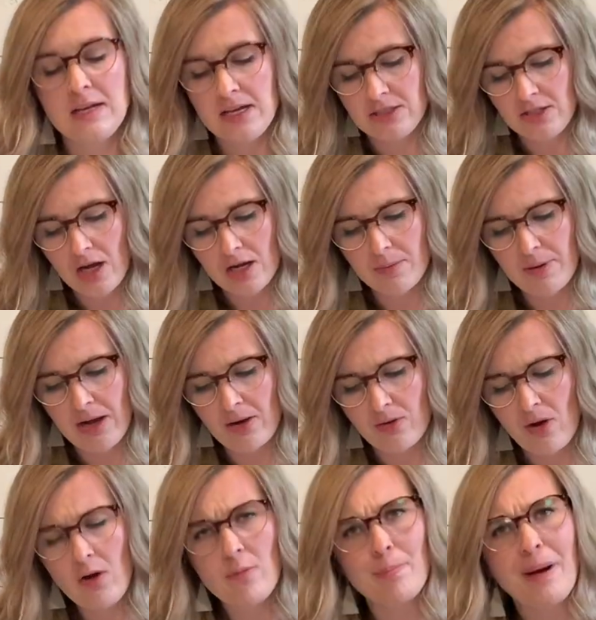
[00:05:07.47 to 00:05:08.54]
Talk about,
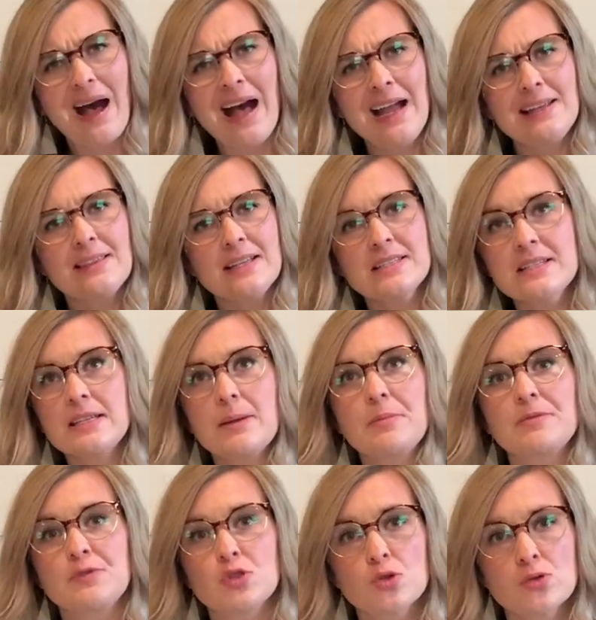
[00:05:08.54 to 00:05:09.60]
oh, pine, that's a type
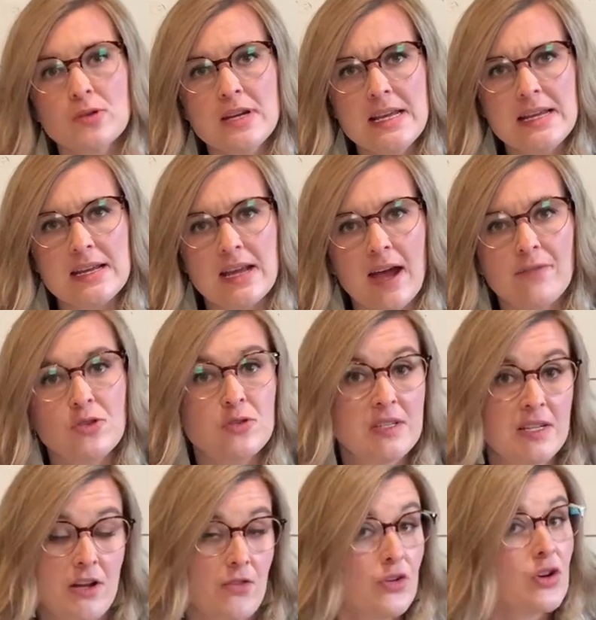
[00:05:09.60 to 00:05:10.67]
of tree. Have you
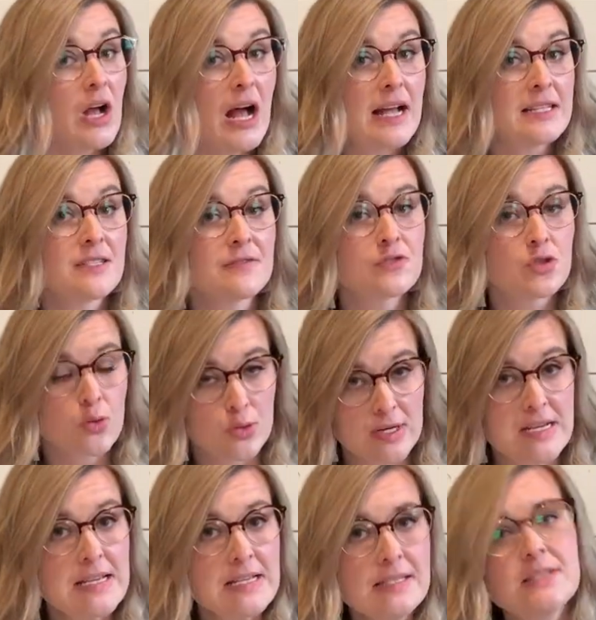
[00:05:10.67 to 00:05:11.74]
seen other kinds of
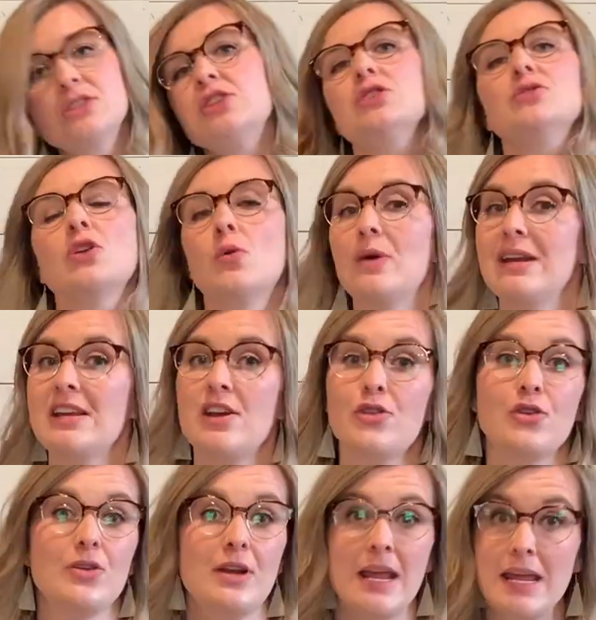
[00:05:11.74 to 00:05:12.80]
trees? Do you know any
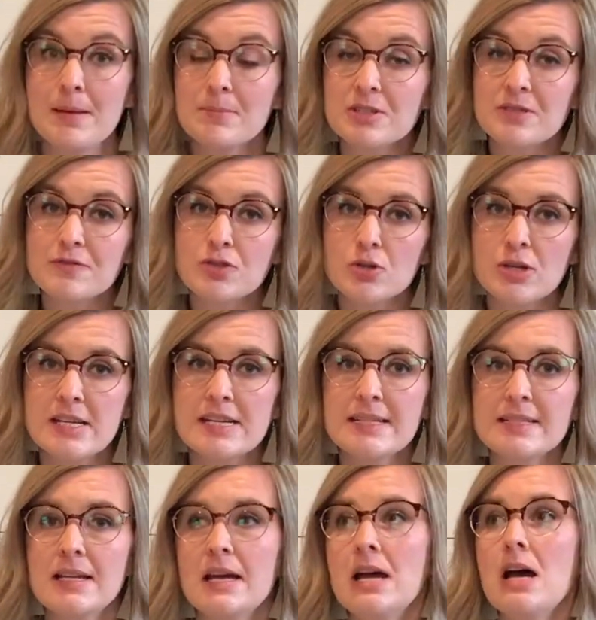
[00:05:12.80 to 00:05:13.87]
other names of
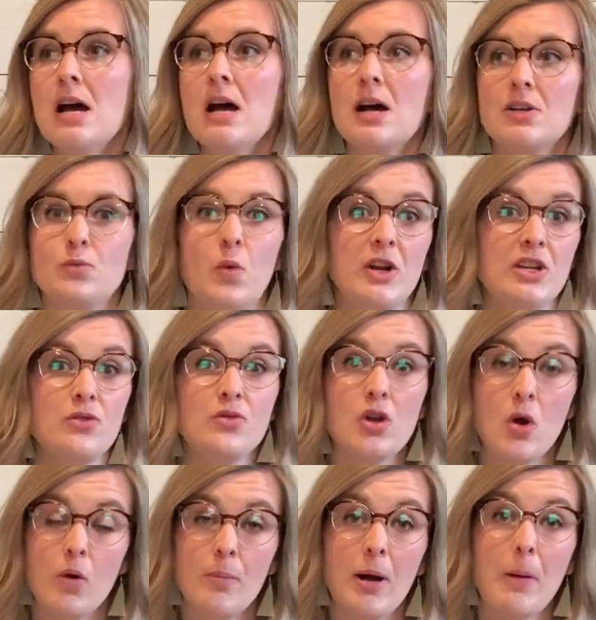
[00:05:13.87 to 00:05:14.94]
trees? What do you
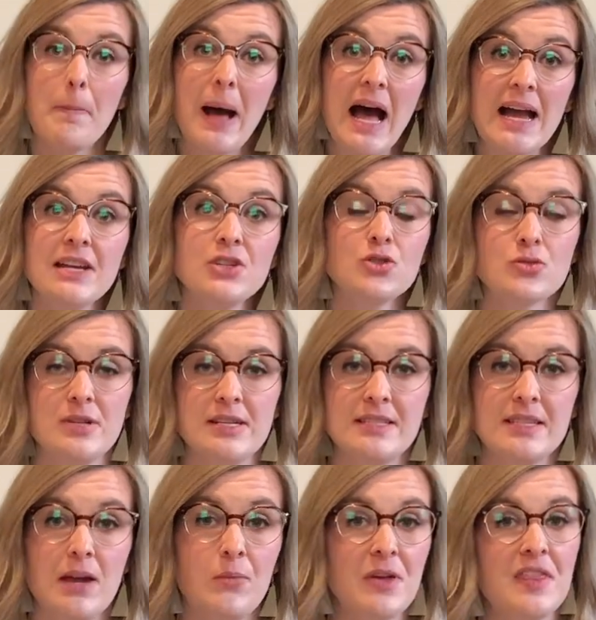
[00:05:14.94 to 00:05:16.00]
know about pine trees?
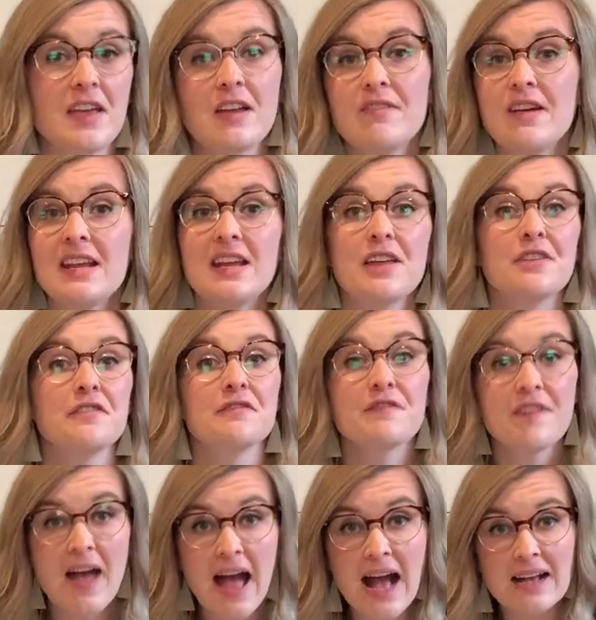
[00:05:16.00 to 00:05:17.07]
Can we think of any other
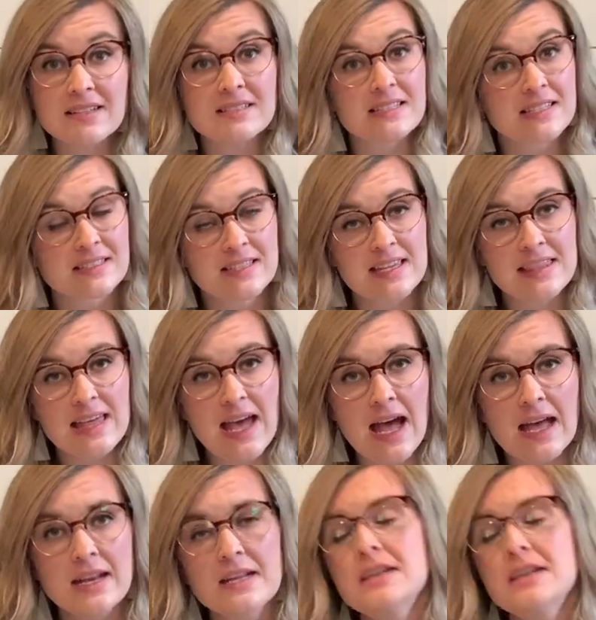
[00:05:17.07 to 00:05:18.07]
facts? Things like that.